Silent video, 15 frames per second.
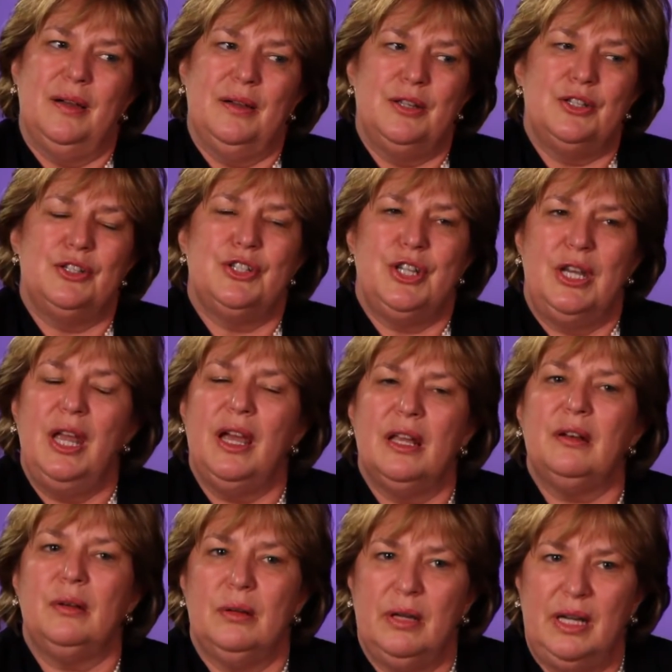she had
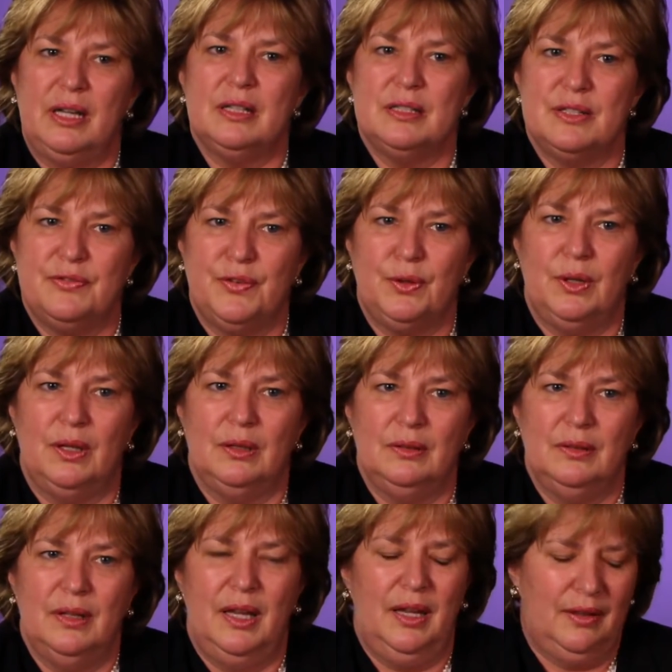her hands full,
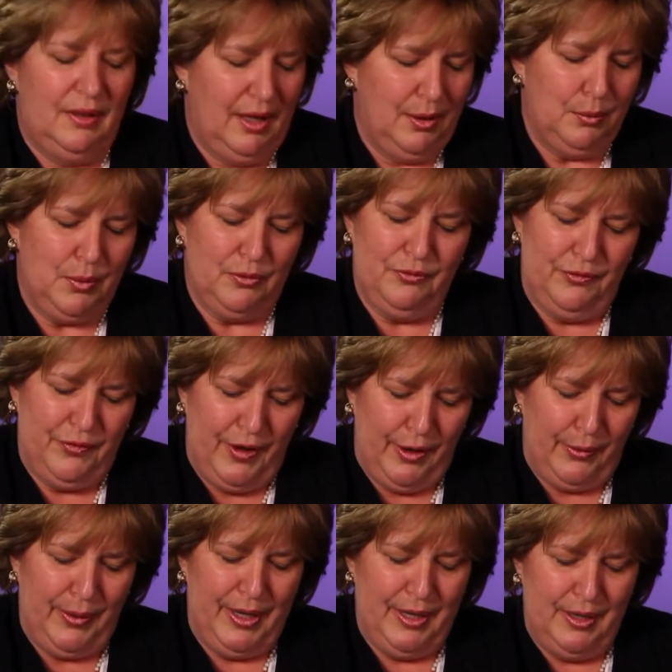and they were
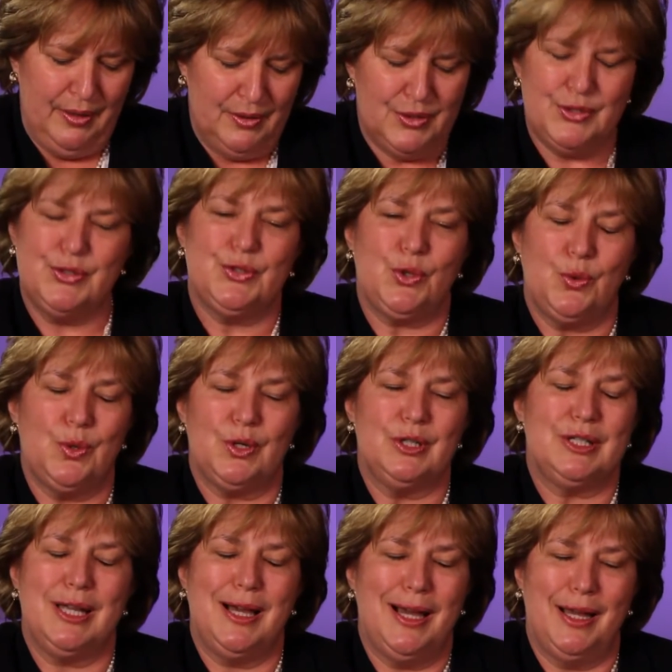very sore,
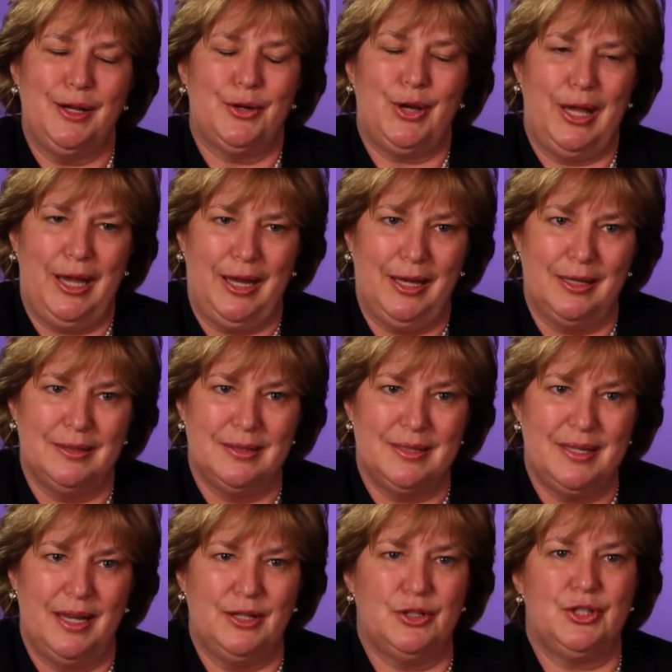tired
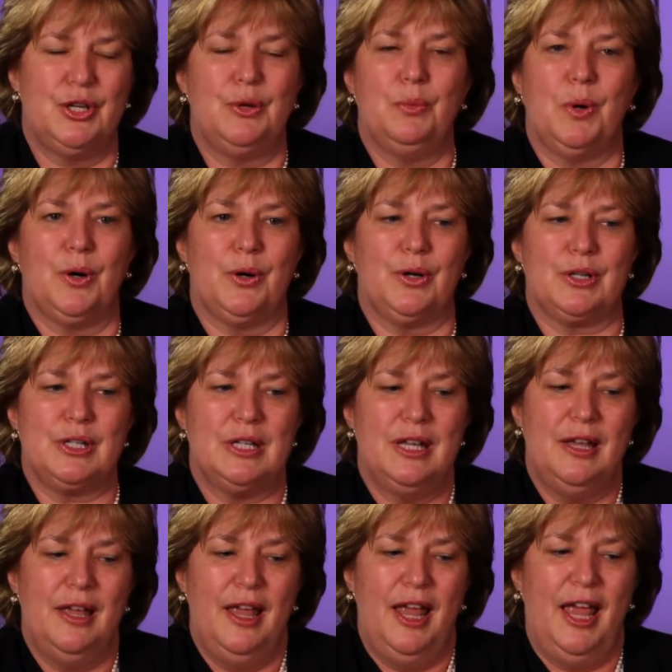hands, and she worked,
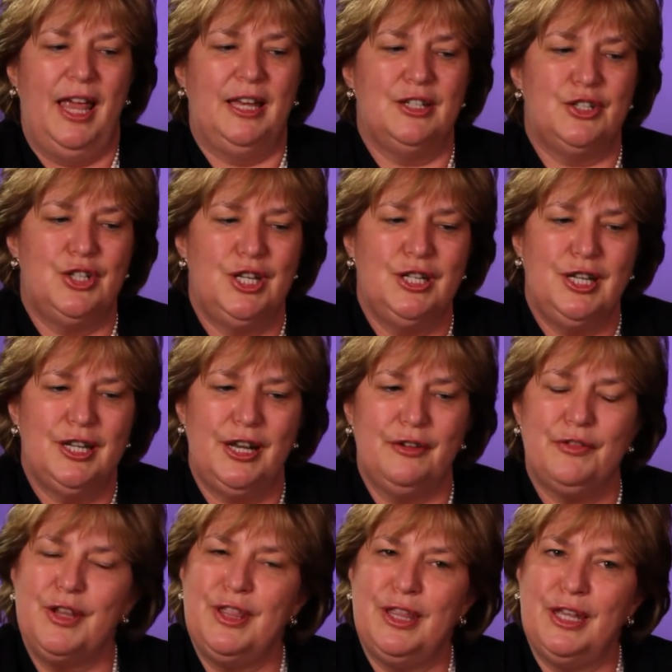and she did
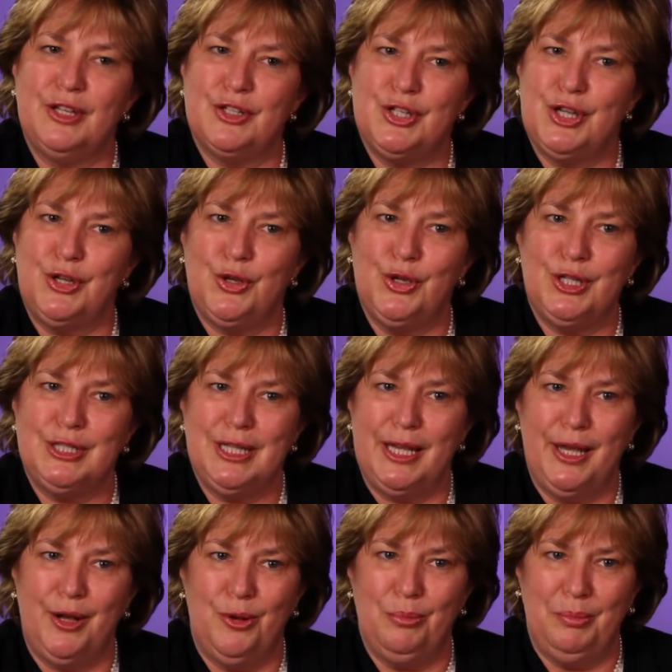everything she could to
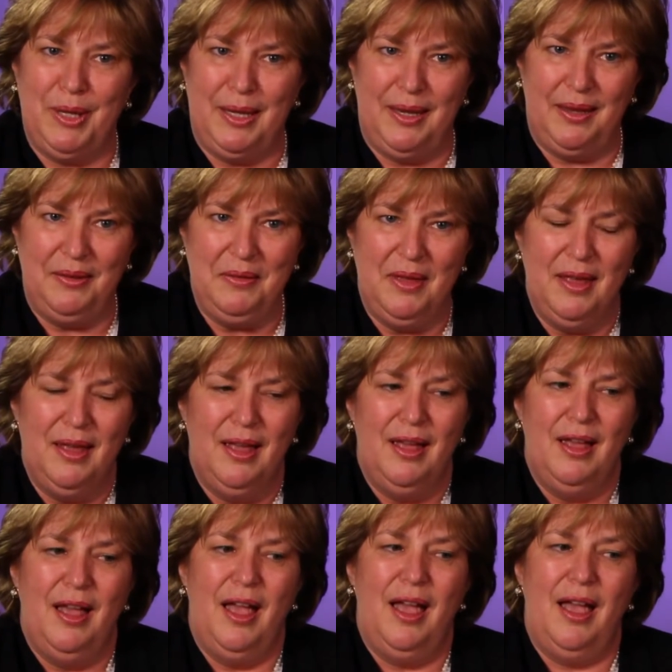help me.
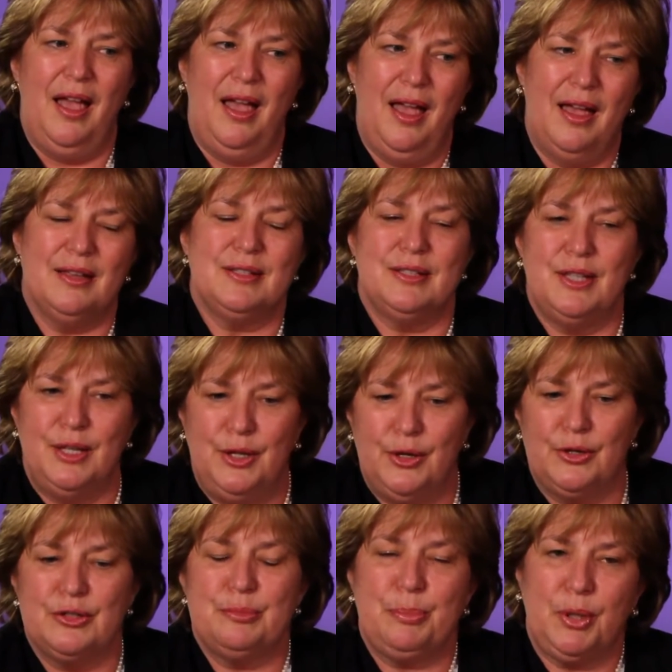As the
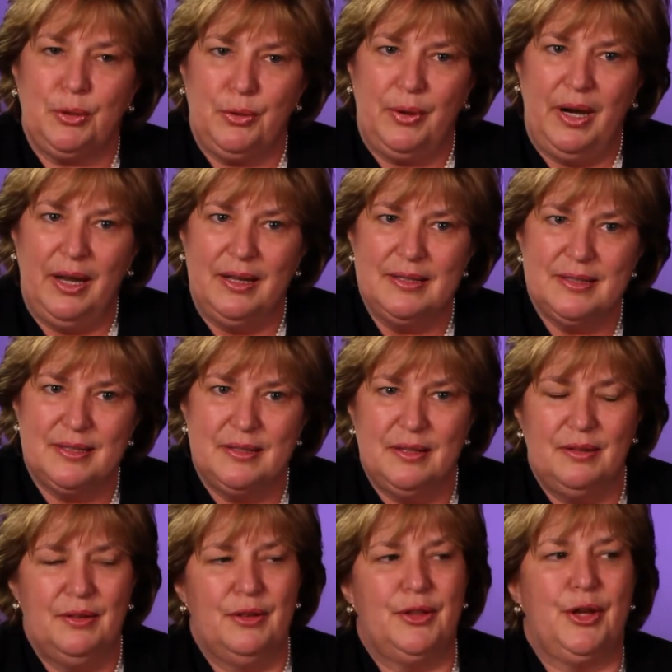years progressed,
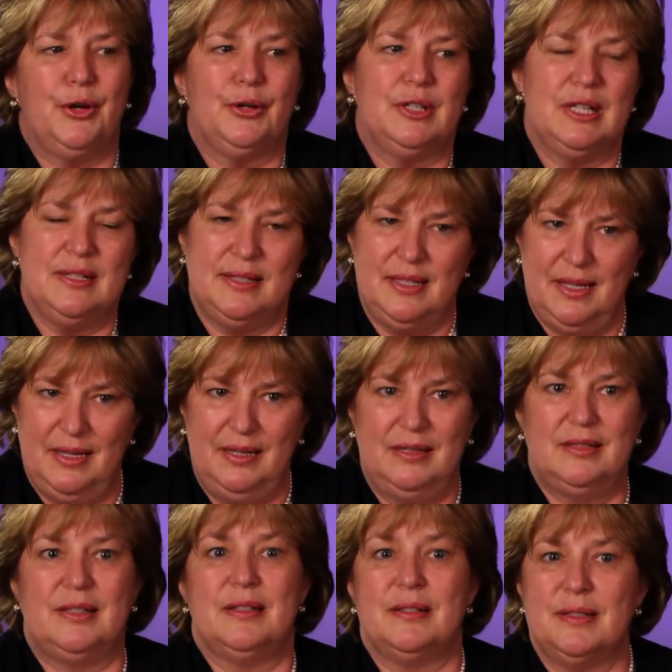their
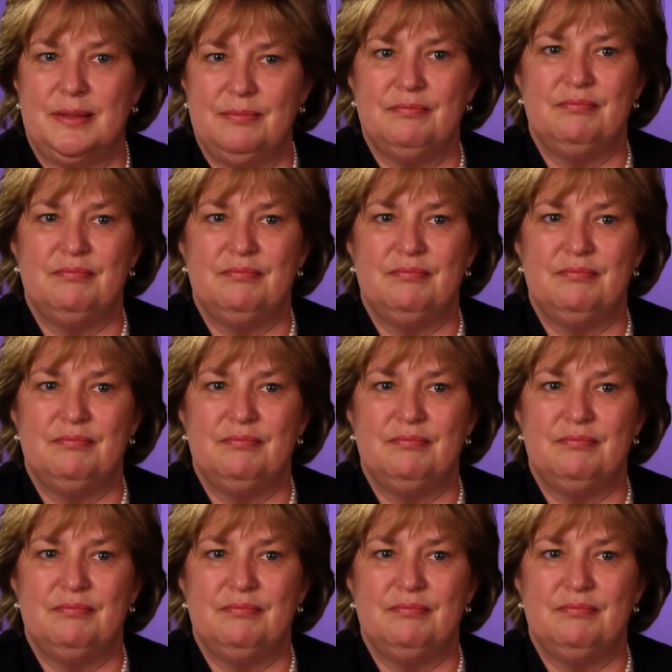diseases,